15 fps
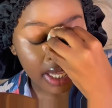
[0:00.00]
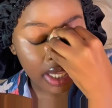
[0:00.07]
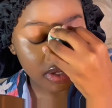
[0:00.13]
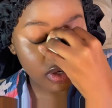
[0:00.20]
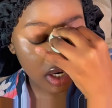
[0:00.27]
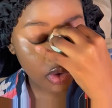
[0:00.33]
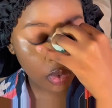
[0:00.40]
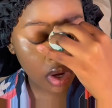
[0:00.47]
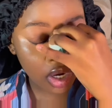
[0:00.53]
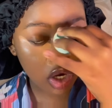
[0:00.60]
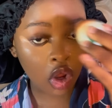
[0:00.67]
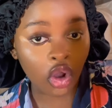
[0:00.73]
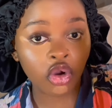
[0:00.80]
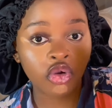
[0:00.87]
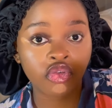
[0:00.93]
get
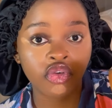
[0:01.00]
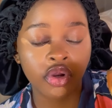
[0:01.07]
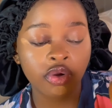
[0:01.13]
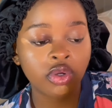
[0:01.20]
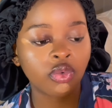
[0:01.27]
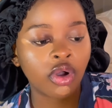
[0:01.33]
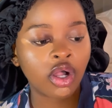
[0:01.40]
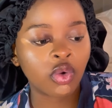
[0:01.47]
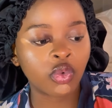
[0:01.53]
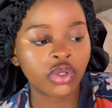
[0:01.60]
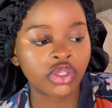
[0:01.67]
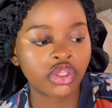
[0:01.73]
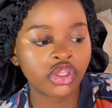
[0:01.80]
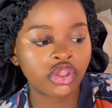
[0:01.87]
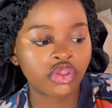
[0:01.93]
along very well
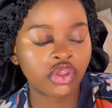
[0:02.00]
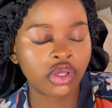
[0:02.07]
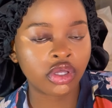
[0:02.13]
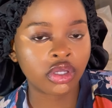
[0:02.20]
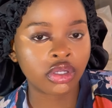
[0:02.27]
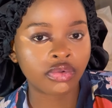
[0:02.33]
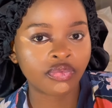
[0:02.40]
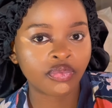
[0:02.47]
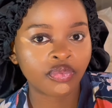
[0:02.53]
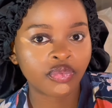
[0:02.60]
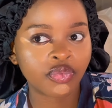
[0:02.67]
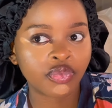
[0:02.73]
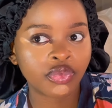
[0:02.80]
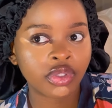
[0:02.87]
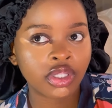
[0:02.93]
with the
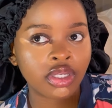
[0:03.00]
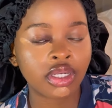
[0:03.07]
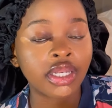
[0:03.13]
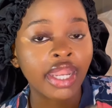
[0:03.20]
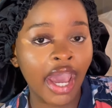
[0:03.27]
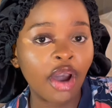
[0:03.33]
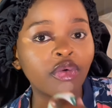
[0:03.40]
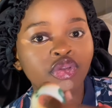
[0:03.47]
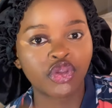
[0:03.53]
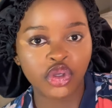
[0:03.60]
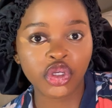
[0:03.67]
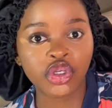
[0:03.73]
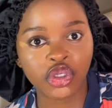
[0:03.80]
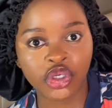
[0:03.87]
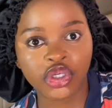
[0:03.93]
now
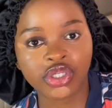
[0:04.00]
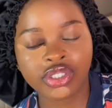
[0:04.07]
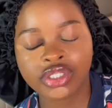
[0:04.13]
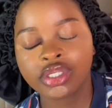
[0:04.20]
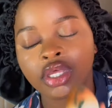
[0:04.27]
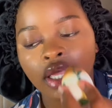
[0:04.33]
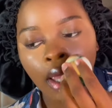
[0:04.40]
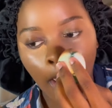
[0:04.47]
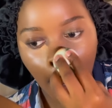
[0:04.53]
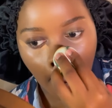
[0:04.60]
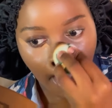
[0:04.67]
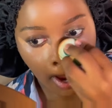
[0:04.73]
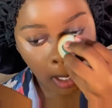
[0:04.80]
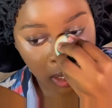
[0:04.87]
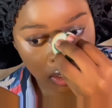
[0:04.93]
third years,
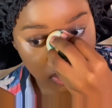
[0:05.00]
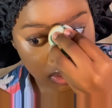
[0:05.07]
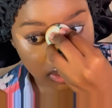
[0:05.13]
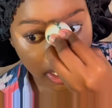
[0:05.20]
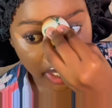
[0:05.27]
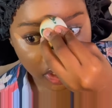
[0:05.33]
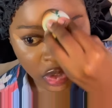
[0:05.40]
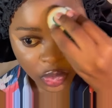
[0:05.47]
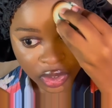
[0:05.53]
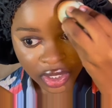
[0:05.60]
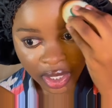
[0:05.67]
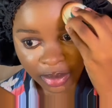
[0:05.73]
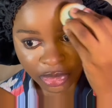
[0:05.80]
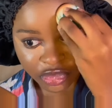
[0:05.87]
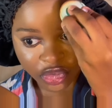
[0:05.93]
because I knew
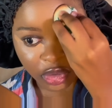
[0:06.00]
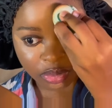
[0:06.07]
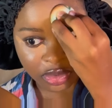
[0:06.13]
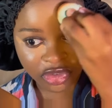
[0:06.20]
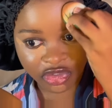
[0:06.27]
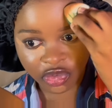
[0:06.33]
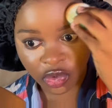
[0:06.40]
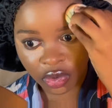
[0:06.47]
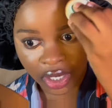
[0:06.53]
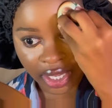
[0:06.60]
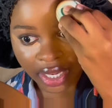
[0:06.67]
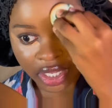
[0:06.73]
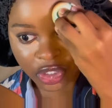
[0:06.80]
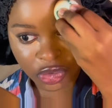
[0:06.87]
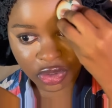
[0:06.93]
them from before.
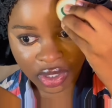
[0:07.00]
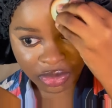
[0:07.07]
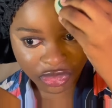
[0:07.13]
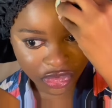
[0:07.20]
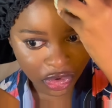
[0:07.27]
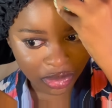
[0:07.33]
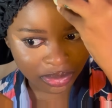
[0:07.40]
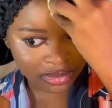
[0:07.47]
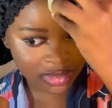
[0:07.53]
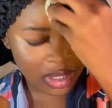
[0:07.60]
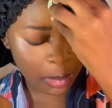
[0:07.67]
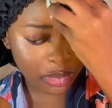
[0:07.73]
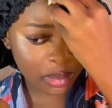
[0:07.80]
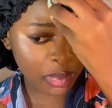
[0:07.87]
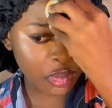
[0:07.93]
Like, I knew them from,
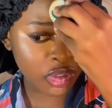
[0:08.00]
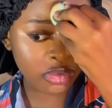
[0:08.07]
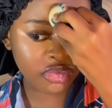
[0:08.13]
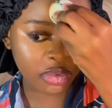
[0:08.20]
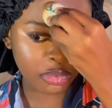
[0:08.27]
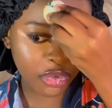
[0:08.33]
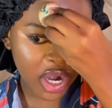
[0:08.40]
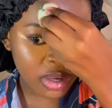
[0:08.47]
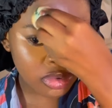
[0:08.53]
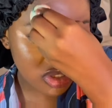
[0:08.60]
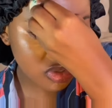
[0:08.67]
some of them I knew them from primary